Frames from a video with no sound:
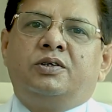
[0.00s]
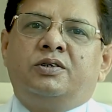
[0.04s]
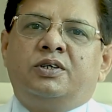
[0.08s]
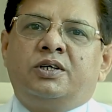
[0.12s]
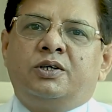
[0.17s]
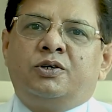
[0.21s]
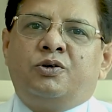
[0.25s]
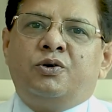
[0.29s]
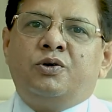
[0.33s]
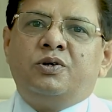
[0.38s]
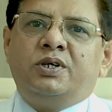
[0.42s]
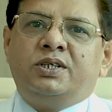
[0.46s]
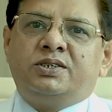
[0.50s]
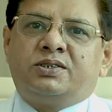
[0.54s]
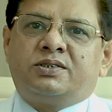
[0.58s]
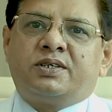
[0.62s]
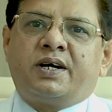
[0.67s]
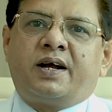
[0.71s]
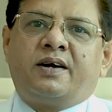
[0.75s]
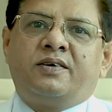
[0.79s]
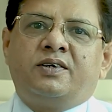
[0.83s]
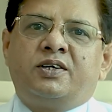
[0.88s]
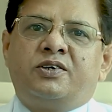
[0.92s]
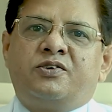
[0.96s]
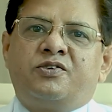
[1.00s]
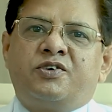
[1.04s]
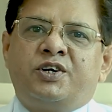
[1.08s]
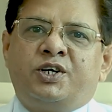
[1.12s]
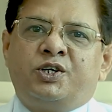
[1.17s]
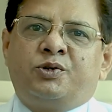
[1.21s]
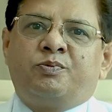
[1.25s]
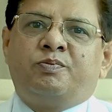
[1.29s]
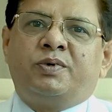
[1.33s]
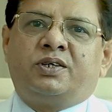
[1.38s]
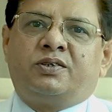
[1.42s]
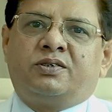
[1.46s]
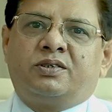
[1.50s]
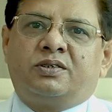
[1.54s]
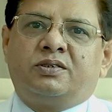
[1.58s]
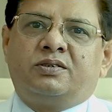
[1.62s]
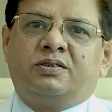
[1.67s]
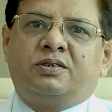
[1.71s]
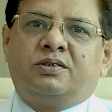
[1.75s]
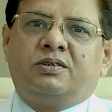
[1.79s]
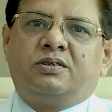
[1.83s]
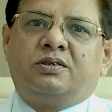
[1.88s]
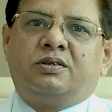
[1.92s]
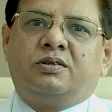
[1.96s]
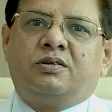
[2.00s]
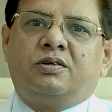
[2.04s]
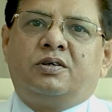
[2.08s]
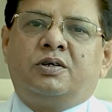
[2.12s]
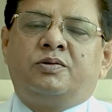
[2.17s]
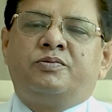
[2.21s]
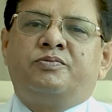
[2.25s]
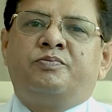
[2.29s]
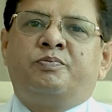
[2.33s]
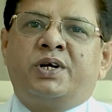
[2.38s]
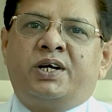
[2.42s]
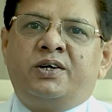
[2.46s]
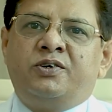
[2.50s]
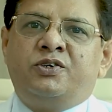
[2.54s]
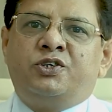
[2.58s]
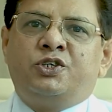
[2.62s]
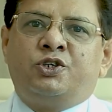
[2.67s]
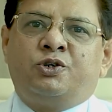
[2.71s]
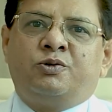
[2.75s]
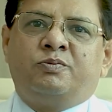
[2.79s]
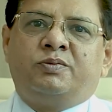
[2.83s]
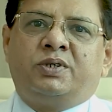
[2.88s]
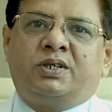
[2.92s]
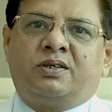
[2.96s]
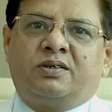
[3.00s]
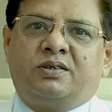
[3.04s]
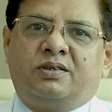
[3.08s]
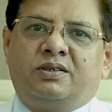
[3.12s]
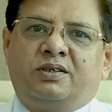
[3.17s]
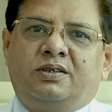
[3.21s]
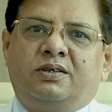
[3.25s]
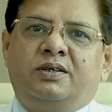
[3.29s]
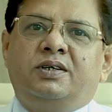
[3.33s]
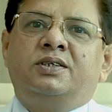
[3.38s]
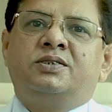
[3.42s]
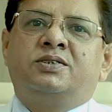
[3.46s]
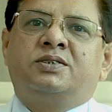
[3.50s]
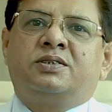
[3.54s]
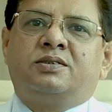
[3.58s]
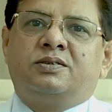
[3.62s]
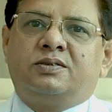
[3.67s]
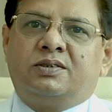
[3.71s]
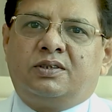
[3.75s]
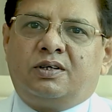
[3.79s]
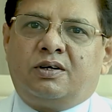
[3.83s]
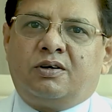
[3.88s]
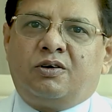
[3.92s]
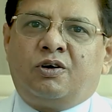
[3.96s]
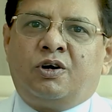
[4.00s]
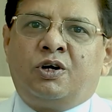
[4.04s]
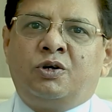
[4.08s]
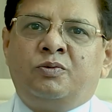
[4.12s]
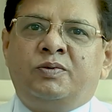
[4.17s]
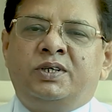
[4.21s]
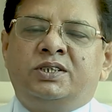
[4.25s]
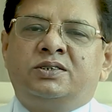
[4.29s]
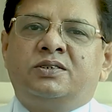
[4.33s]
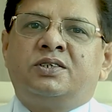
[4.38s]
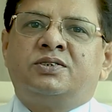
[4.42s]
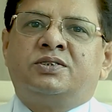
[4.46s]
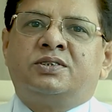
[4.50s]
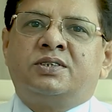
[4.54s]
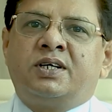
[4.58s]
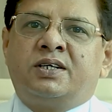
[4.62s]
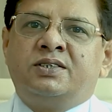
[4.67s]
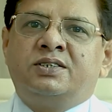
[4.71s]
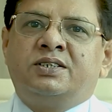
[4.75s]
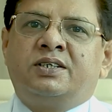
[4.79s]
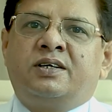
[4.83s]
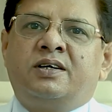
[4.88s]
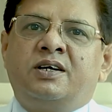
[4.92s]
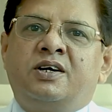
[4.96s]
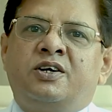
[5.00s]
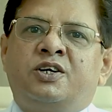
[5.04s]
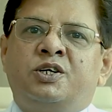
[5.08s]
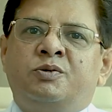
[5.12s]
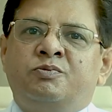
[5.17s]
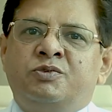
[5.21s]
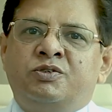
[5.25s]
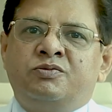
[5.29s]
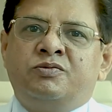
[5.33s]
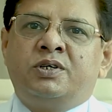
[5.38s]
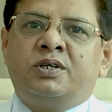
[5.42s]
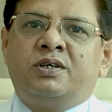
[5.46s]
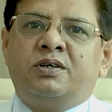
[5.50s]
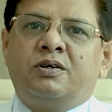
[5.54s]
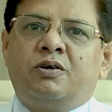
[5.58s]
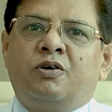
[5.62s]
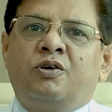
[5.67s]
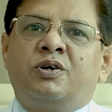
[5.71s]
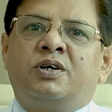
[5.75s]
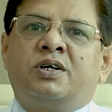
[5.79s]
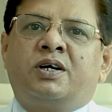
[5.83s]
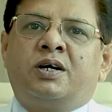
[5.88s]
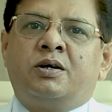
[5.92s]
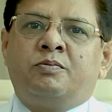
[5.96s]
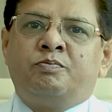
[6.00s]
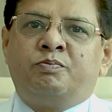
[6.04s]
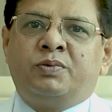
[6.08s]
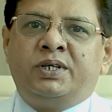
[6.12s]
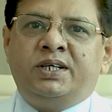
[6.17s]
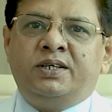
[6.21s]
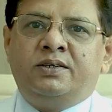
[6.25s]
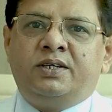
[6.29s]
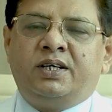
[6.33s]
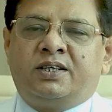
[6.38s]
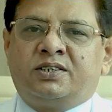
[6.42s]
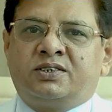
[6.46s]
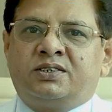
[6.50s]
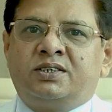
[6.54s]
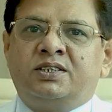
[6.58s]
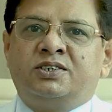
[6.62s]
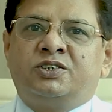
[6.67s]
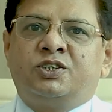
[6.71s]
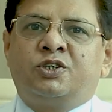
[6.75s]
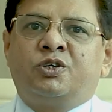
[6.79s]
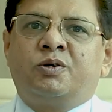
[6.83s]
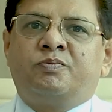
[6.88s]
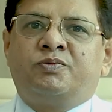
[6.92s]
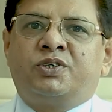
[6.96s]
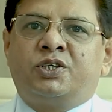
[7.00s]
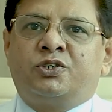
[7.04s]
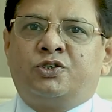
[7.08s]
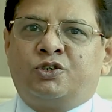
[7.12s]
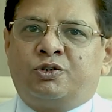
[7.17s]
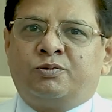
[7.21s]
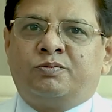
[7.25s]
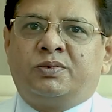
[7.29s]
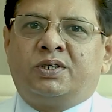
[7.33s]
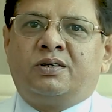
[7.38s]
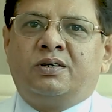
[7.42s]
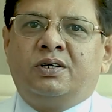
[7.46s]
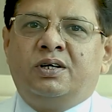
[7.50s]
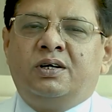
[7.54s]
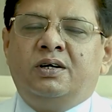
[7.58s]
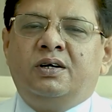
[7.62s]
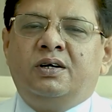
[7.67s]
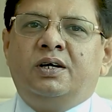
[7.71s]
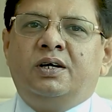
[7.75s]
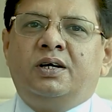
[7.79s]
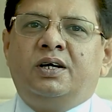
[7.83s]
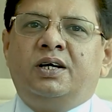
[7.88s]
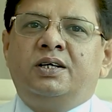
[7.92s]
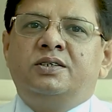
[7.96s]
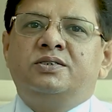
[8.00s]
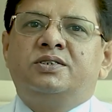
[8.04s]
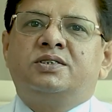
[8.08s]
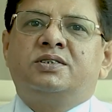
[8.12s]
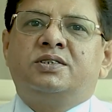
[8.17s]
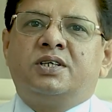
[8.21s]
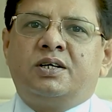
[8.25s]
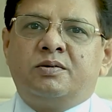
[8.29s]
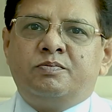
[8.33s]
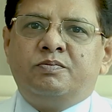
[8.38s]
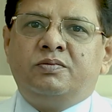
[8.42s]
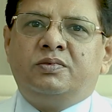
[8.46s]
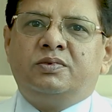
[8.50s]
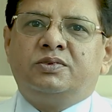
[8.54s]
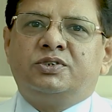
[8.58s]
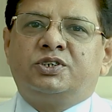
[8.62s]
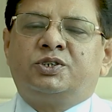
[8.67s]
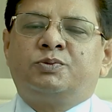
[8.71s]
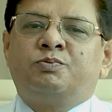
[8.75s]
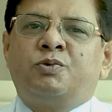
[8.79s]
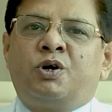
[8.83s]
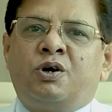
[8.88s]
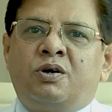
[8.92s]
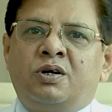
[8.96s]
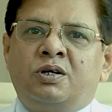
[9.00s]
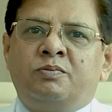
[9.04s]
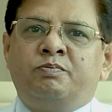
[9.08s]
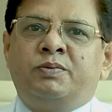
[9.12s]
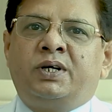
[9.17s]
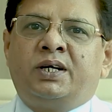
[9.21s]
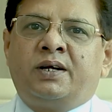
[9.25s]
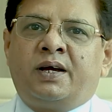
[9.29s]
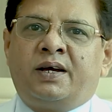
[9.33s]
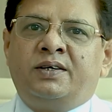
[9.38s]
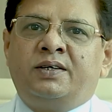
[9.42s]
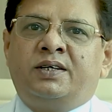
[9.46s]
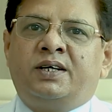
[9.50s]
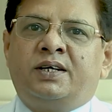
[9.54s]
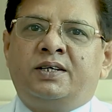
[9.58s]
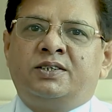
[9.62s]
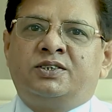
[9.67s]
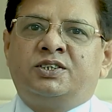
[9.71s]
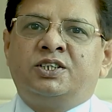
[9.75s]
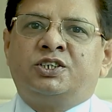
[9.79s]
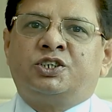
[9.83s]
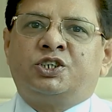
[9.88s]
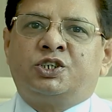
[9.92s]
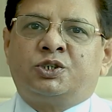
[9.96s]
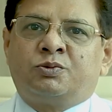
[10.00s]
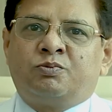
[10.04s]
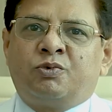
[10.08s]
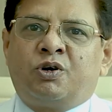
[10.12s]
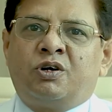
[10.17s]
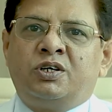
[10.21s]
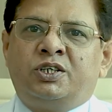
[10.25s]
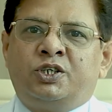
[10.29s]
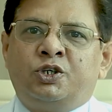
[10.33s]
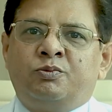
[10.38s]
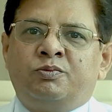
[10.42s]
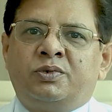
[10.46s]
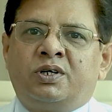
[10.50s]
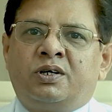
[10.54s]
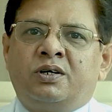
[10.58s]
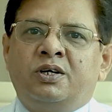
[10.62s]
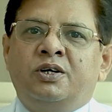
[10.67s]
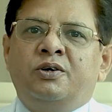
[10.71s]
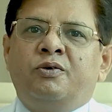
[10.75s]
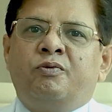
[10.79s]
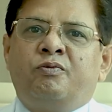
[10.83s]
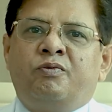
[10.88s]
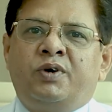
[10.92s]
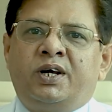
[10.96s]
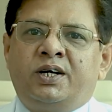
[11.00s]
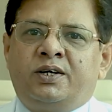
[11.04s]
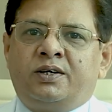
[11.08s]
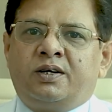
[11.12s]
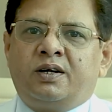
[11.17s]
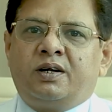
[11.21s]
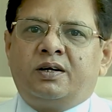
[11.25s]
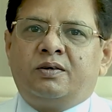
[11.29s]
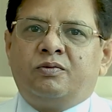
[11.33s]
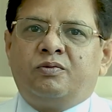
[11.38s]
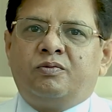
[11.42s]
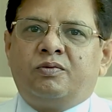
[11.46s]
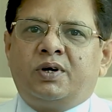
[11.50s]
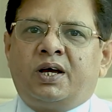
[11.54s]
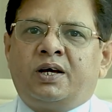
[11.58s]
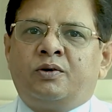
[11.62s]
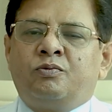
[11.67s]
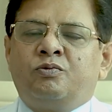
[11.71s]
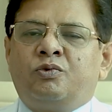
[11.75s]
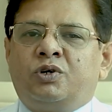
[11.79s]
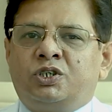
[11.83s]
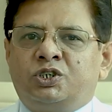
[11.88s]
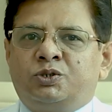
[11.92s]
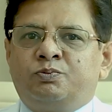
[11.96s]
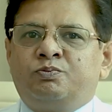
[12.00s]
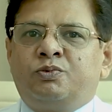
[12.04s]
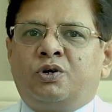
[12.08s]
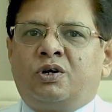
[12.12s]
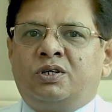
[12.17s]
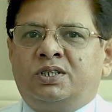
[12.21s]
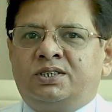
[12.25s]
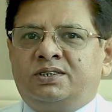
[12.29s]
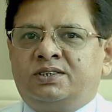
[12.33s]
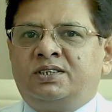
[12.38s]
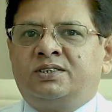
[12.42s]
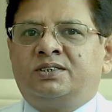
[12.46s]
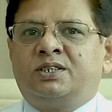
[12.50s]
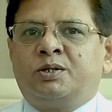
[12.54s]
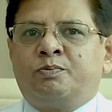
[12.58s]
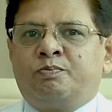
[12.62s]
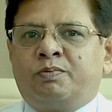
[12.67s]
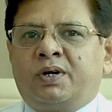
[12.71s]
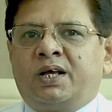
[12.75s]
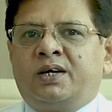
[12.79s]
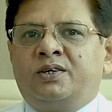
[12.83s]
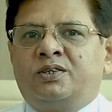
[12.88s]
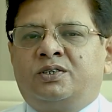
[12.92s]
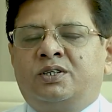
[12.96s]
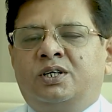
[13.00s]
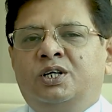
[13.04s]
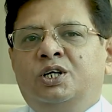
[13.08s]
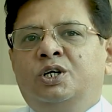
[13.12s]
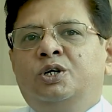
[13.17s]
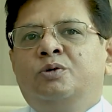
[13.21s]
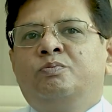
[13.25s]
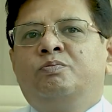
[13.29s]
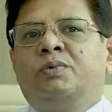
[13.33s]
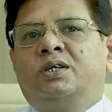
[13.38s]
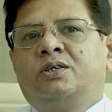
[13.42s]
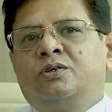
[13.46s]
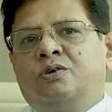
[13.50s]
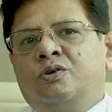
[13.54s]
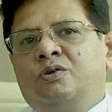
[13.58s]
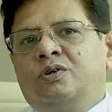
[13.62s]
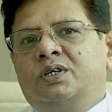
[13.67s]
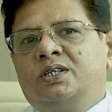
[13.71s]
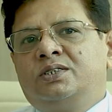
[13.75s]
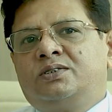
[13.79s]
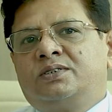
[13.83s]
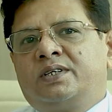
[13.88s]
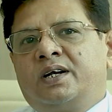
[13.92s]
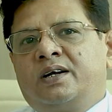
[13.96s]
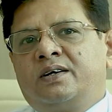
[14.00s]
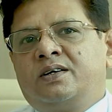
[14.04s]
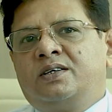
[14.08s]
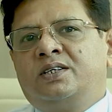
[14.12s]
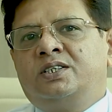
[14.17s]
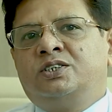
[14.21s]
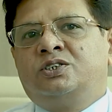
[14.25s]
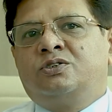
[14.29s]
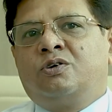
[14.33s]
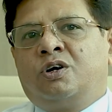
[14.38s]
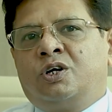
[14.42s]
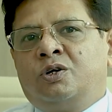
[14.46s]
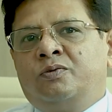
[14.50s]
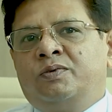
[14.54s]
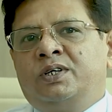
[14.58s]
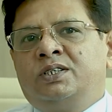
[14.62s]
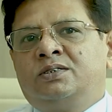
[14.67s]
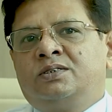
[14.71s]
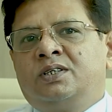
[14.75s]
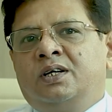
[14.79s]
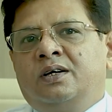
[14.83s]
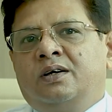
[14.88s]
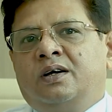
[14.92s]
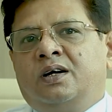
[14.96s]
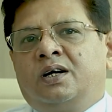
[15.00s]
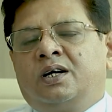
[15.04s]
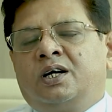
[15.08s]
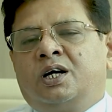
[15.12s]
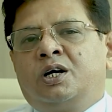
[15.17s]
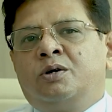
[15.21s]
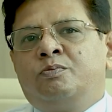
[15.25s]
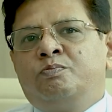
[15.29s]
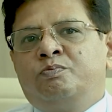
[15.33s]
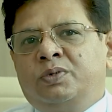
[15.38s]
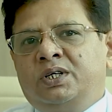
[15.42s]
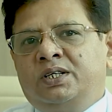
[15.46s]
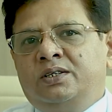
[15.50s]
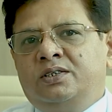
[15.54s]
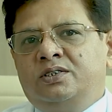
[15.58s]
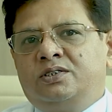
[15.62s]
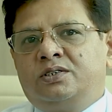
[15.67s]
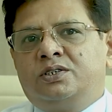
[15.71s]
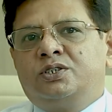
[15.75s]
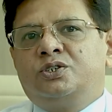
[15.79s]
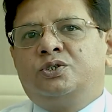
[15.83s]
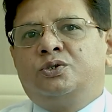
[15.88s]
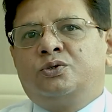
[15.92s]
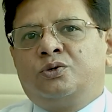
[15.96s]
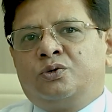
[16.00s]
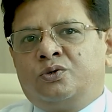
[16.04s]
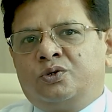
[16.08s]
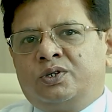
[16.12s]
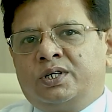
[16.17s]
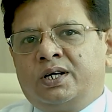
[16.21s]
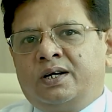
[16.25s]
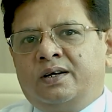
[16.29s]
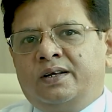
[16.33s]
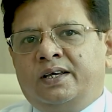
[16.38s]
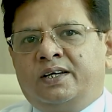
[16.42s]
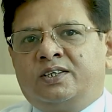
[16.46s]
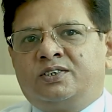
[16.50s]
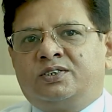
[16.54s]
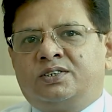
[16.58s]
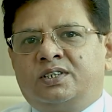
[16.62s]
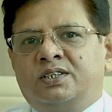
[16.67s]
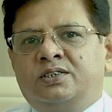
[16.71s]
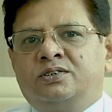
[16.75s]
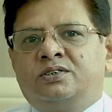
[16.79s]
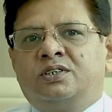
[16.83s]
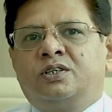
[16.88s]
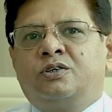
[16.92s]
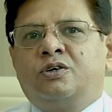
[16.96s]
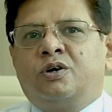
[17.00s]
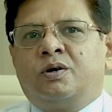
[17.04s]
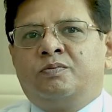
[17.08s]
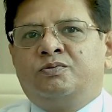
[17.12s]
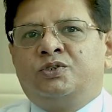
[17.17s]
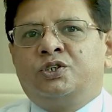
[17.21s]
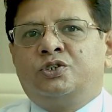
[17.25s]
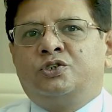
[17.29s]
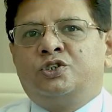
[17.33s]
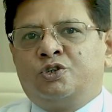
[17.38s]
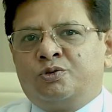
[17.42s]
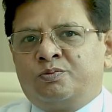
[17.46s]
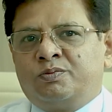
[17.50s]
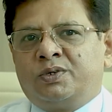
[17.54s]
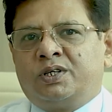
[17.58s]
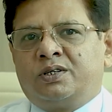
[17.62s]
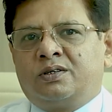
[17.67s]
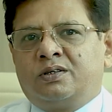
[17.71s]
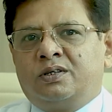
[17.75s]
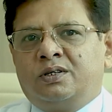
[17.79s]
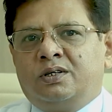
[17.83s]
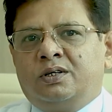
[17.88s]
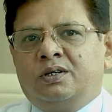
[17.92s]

The gold standard treatment of brain tumor is always a surgical remover or complete excision of the tumor. In some small benign cases, small tumor and watch policy is applied. But gold standard is always a complete total excision of the tumor.